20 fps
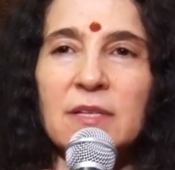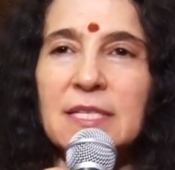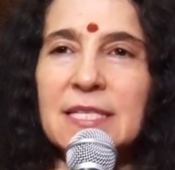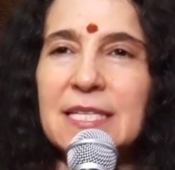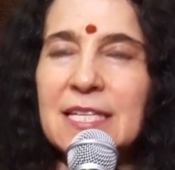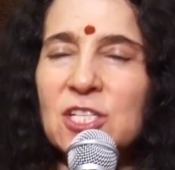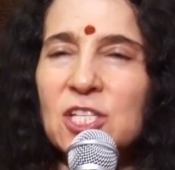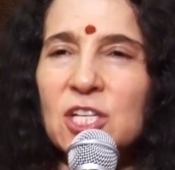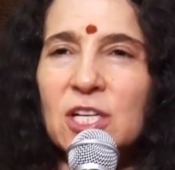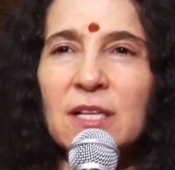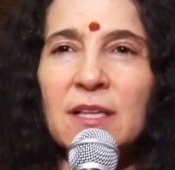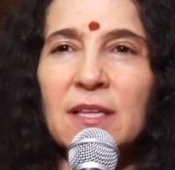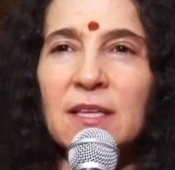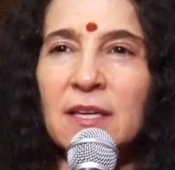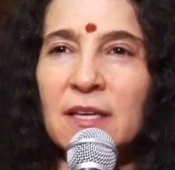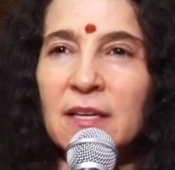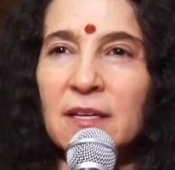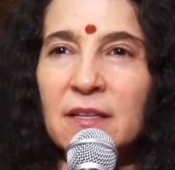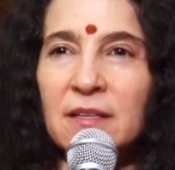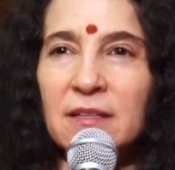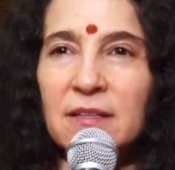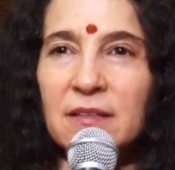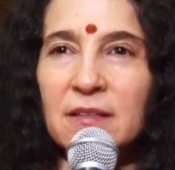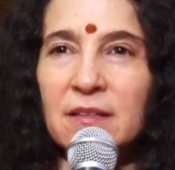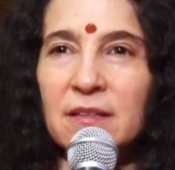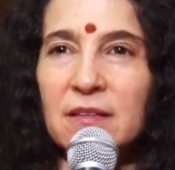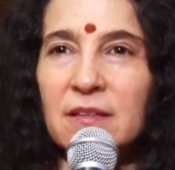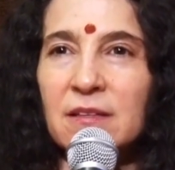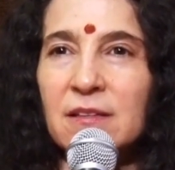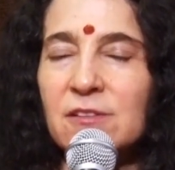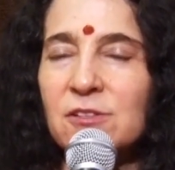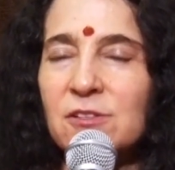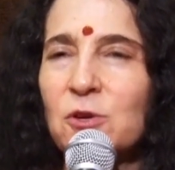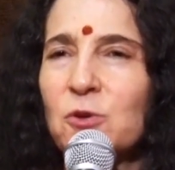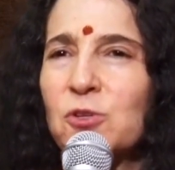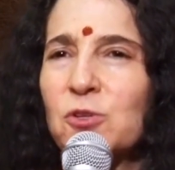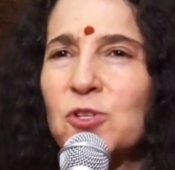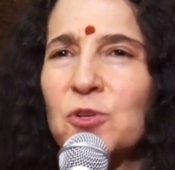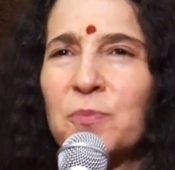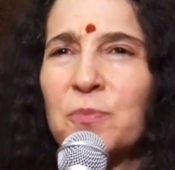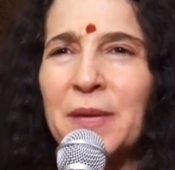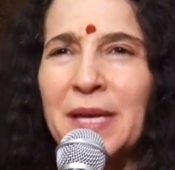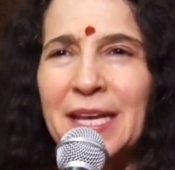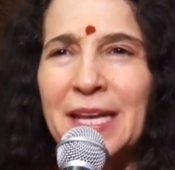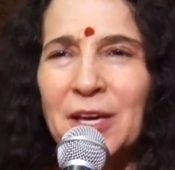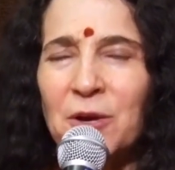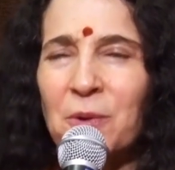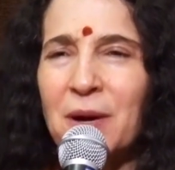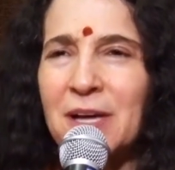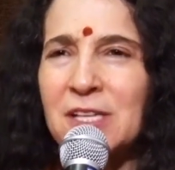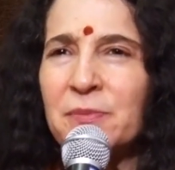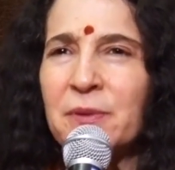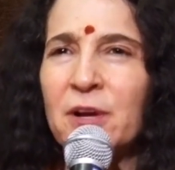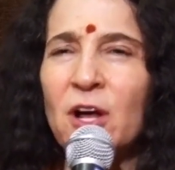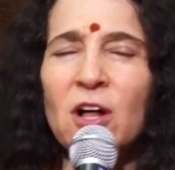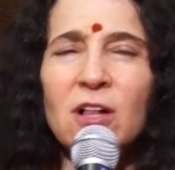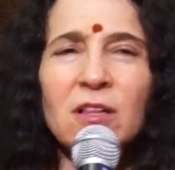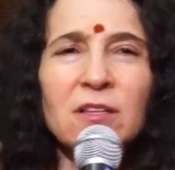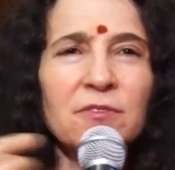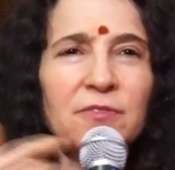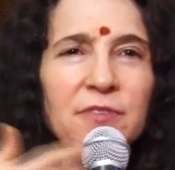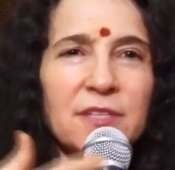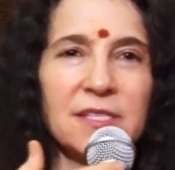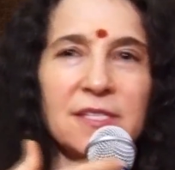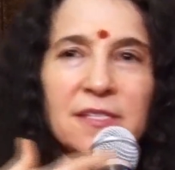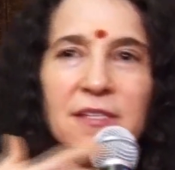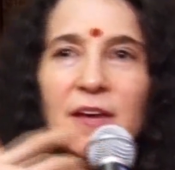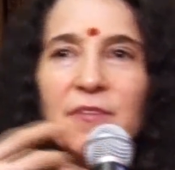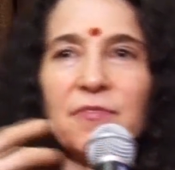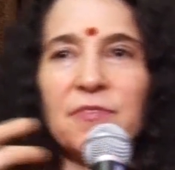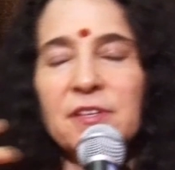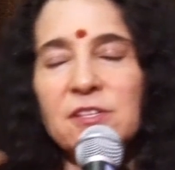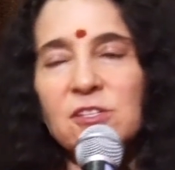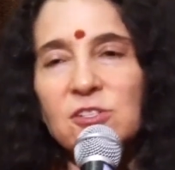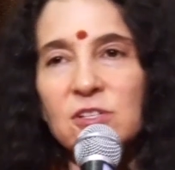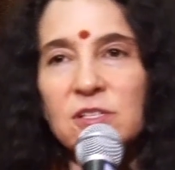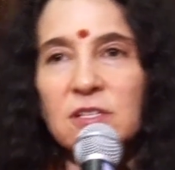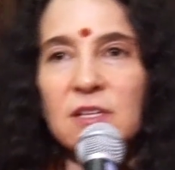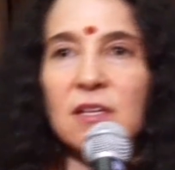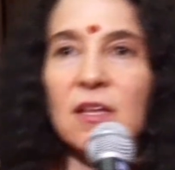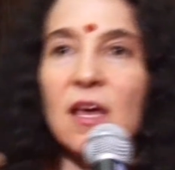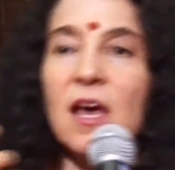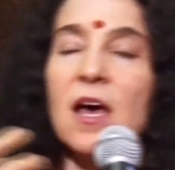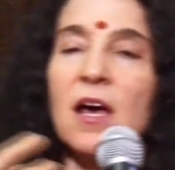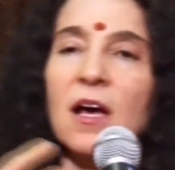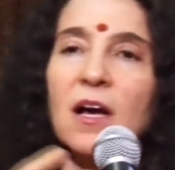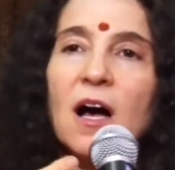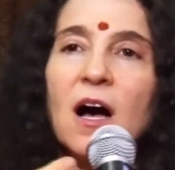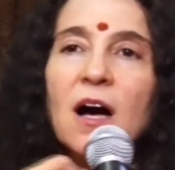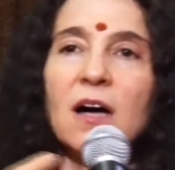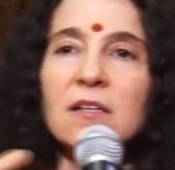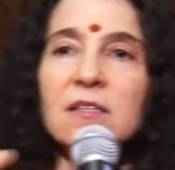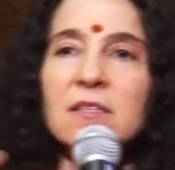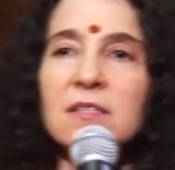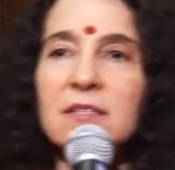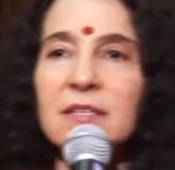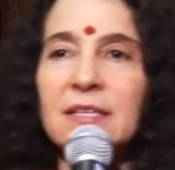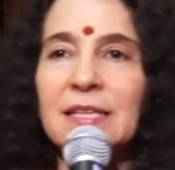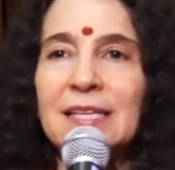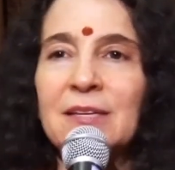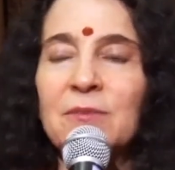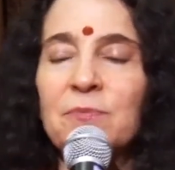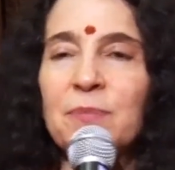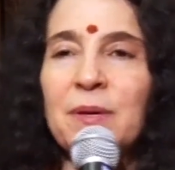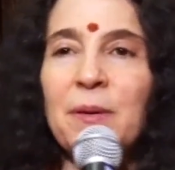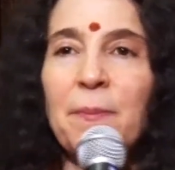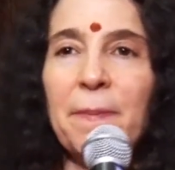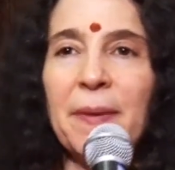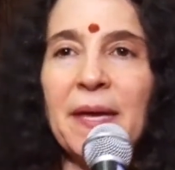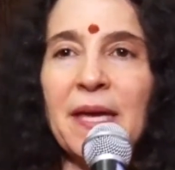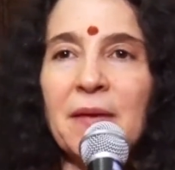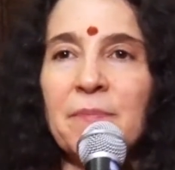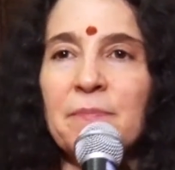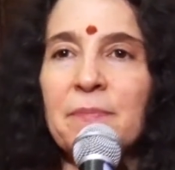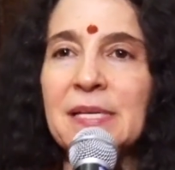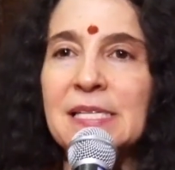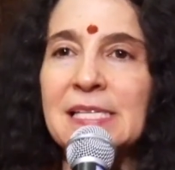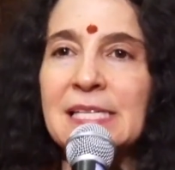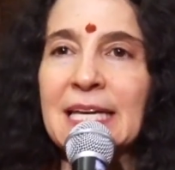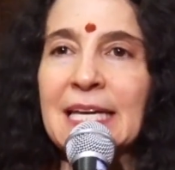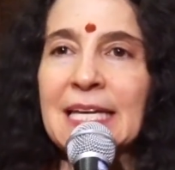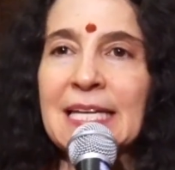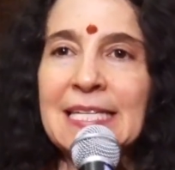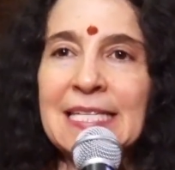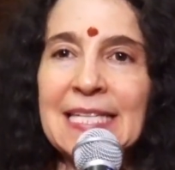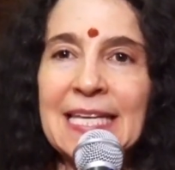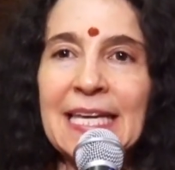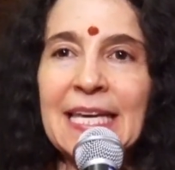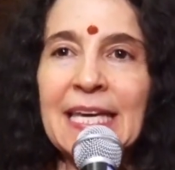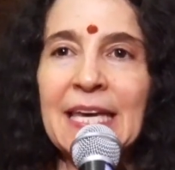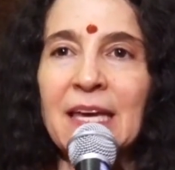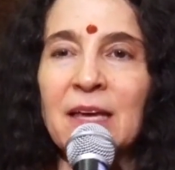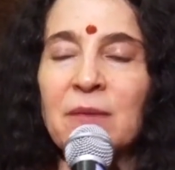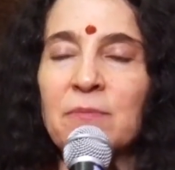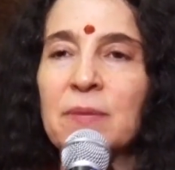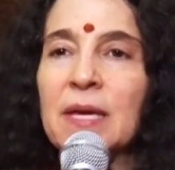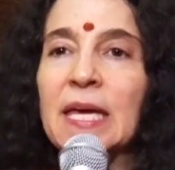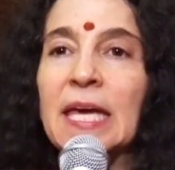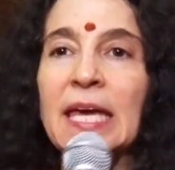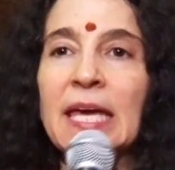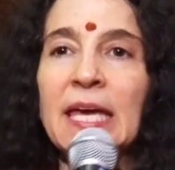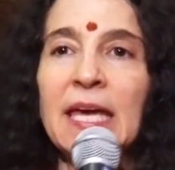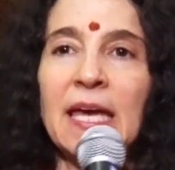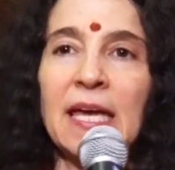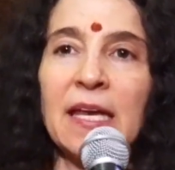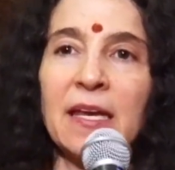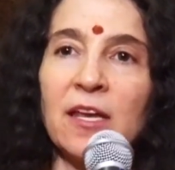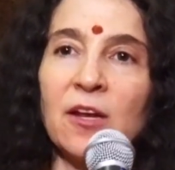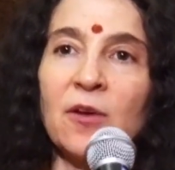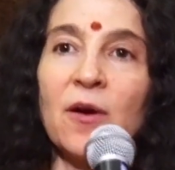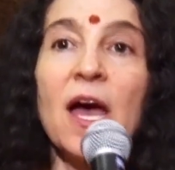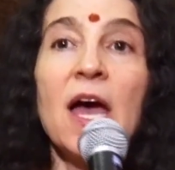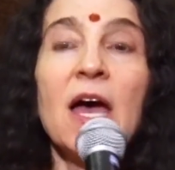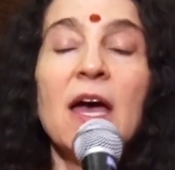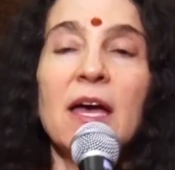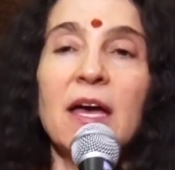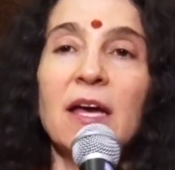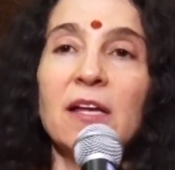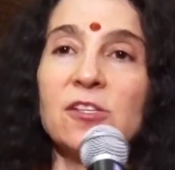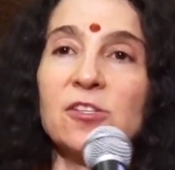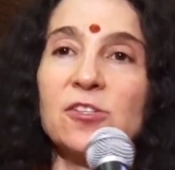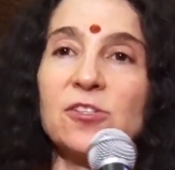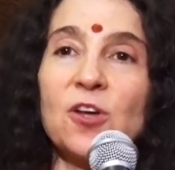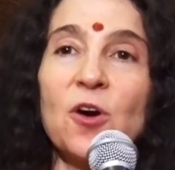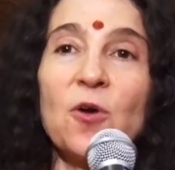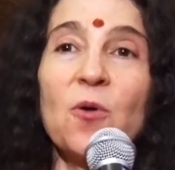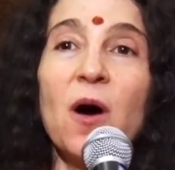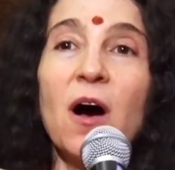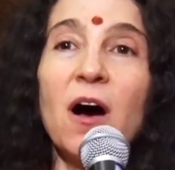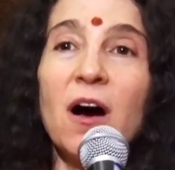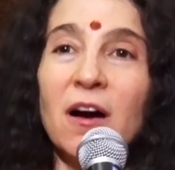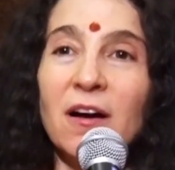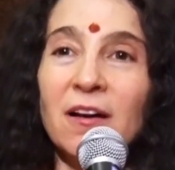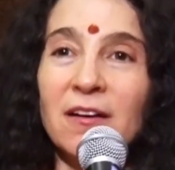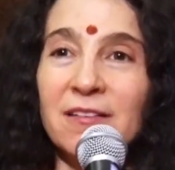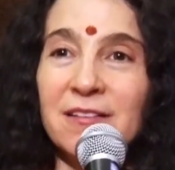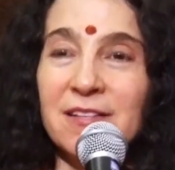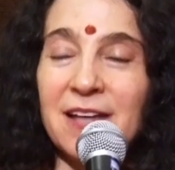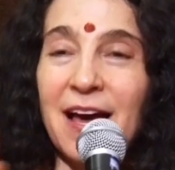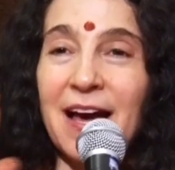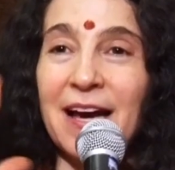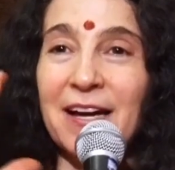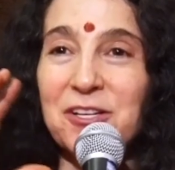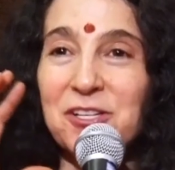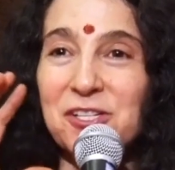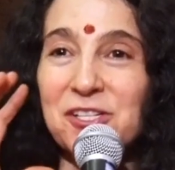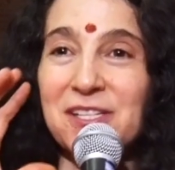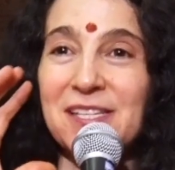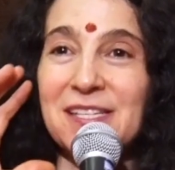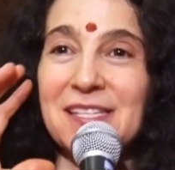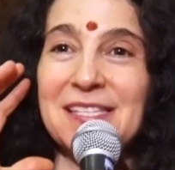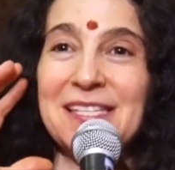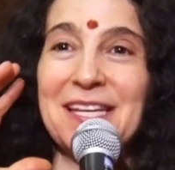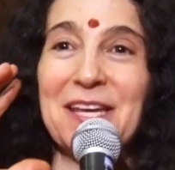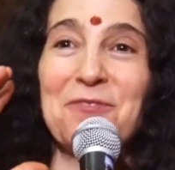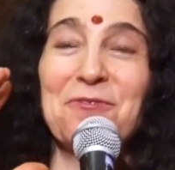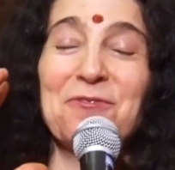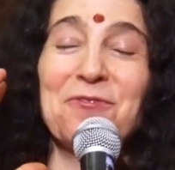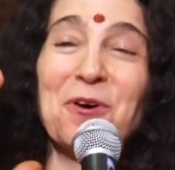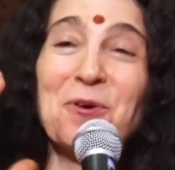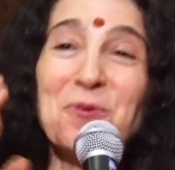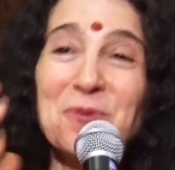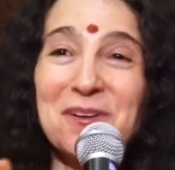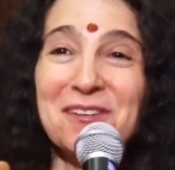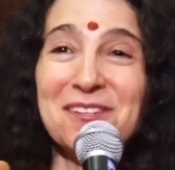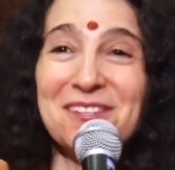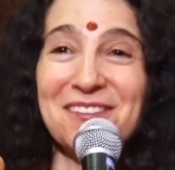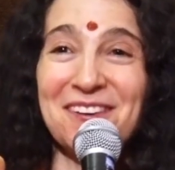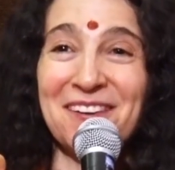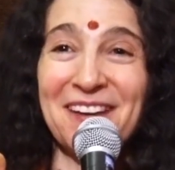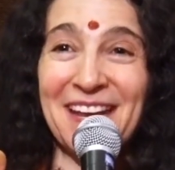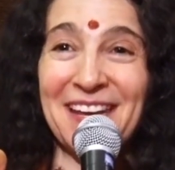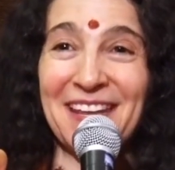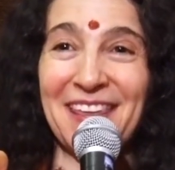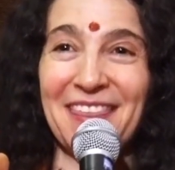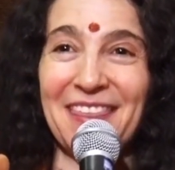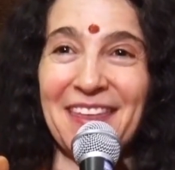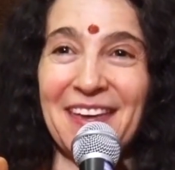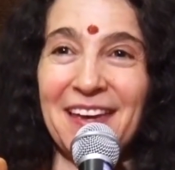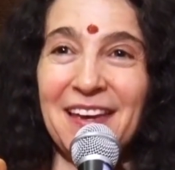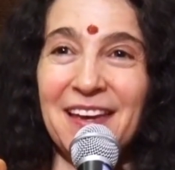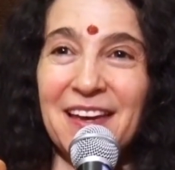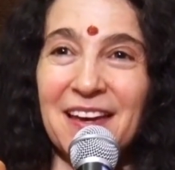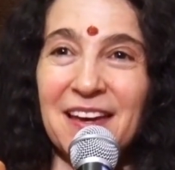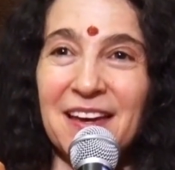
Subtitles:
Digitally, social media-wise, I mean, all of the stuff that's just constantly beeping and buzzing and dinging and pinging and, you know, it's so hard to actually stay focused on anything